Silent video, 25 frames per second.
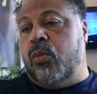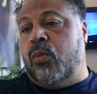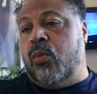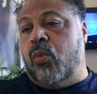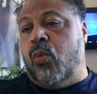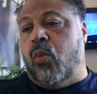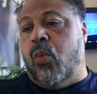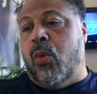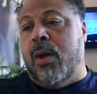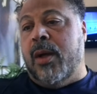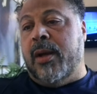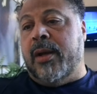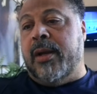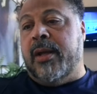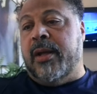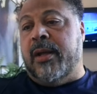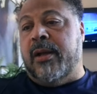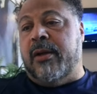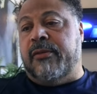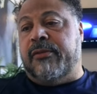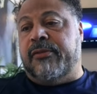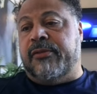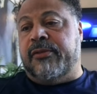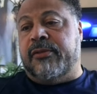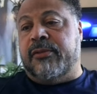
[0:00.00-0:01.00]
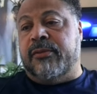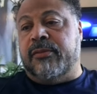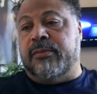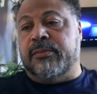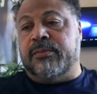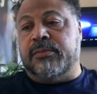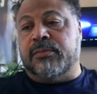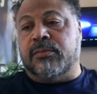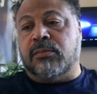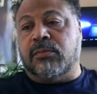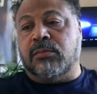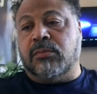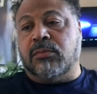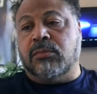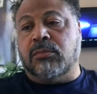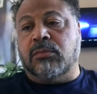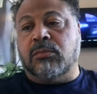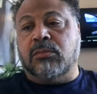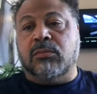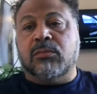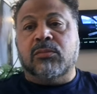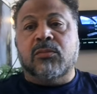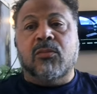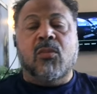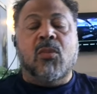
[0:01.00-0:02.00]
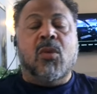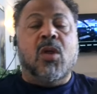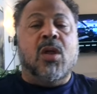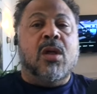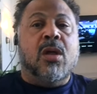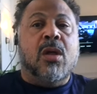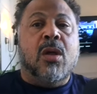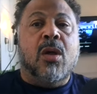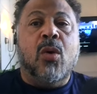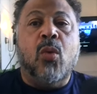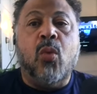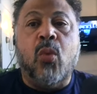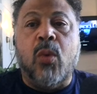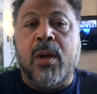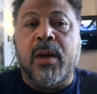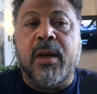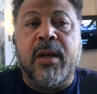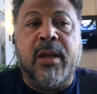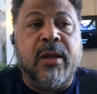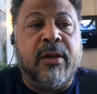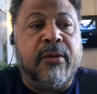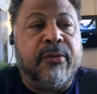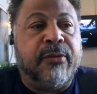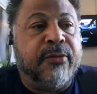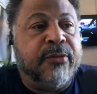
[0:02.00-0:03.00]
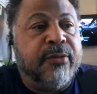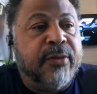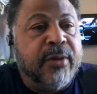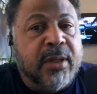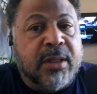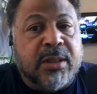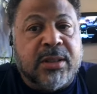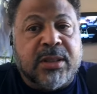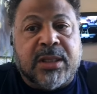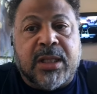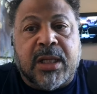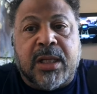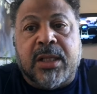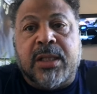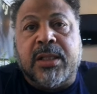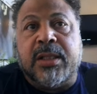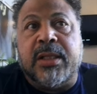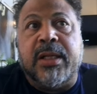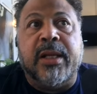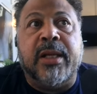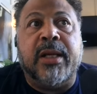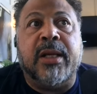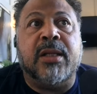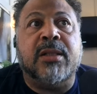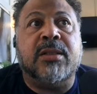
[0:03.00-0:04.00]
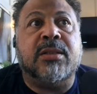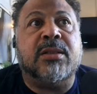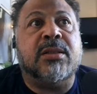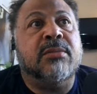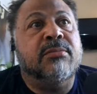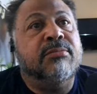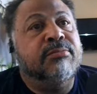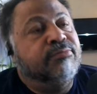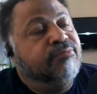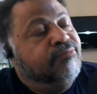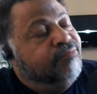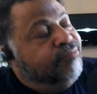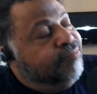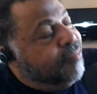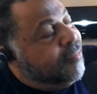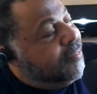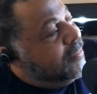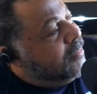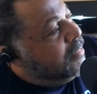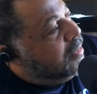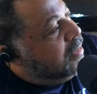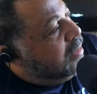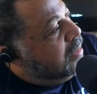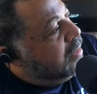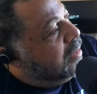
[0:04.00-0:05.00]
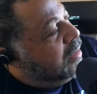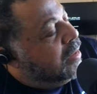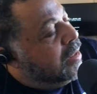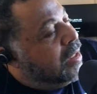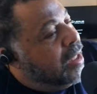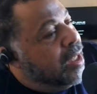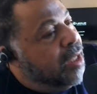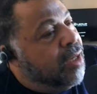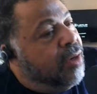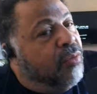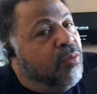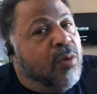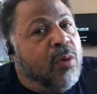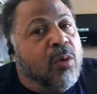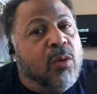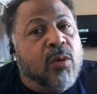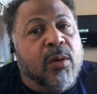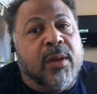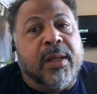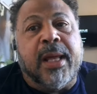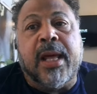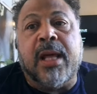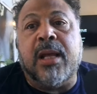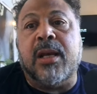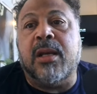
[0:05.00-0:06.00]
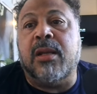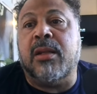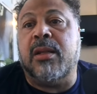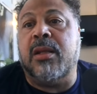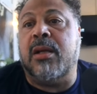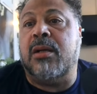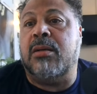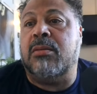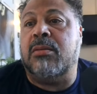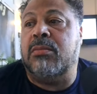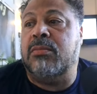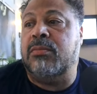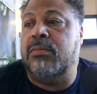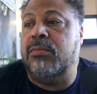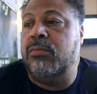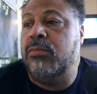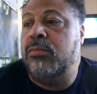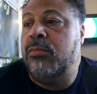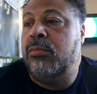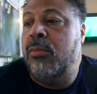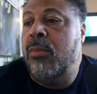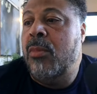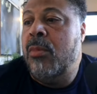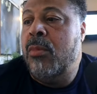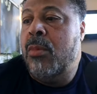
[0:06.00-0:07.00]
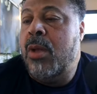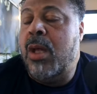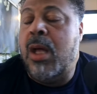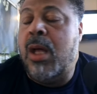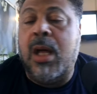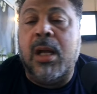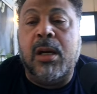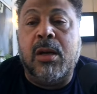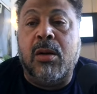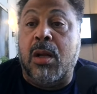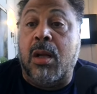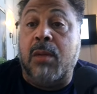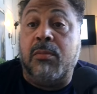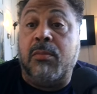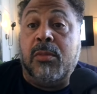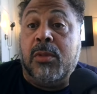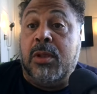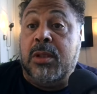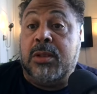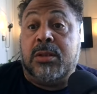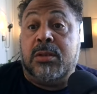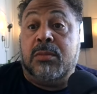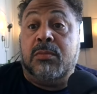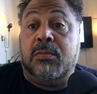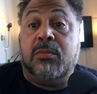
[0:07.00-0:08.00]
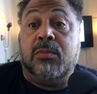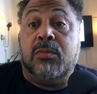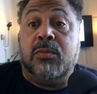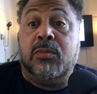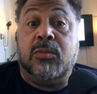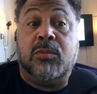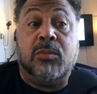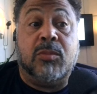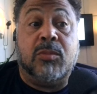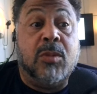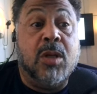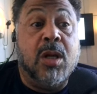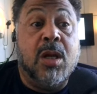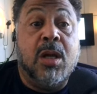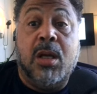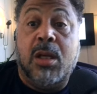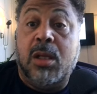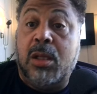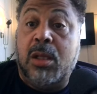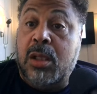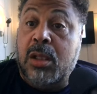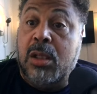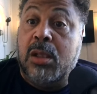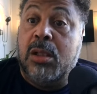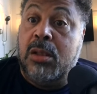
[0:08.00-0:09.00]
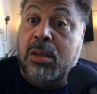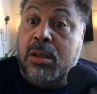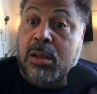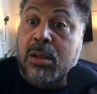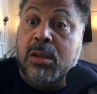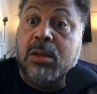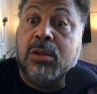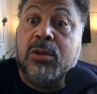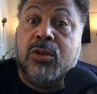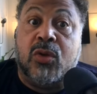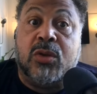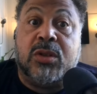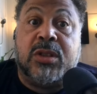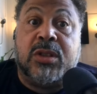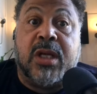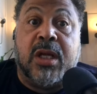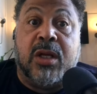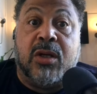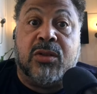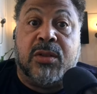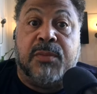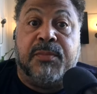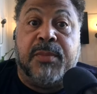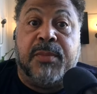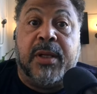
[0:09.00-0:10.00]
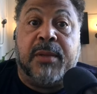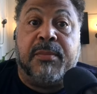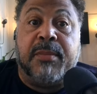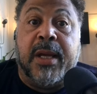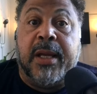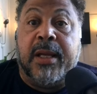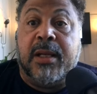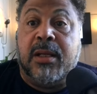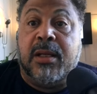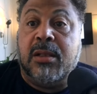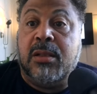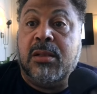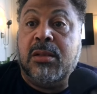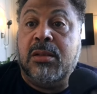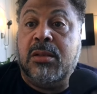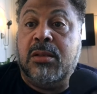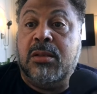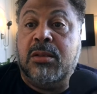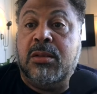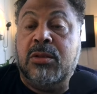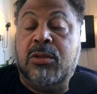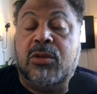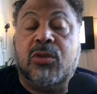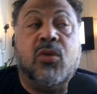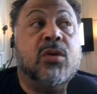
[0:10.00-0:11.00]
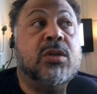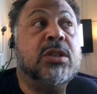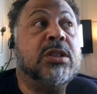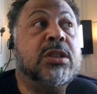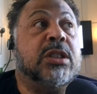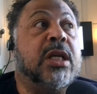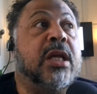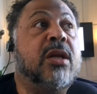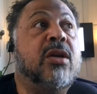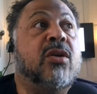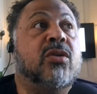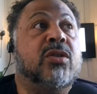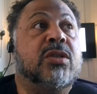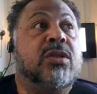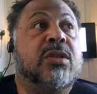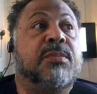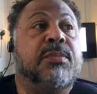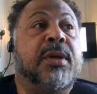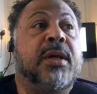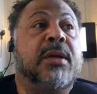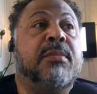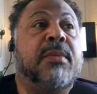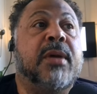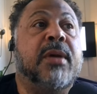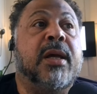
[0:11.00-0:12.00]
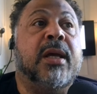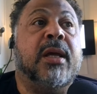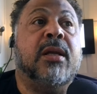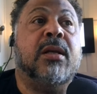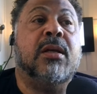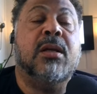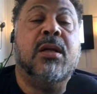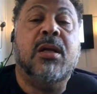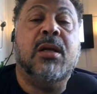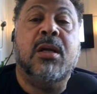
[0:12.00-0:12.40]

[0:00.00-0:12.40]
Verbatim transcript: What if? What if instead of Diggs, kind of rolling out of there? I don't I, listen. George Kittle's a big man. George Kittle's a big man.